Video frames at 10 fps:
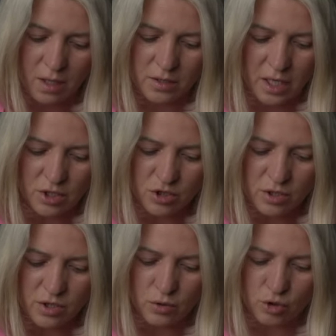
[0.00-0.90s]

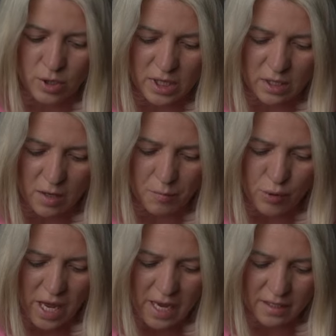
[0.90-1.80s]
Dangerous or threatening
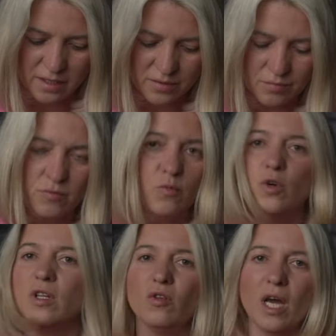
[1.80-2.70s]
pranks.
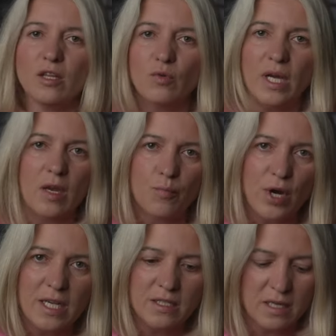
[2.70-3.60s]
We do not do any
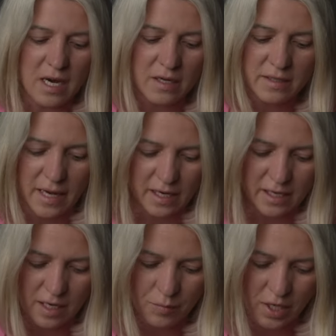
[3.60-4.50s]
pranks in here. That
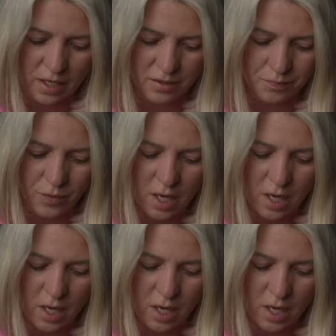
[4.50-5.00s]
cannot be it.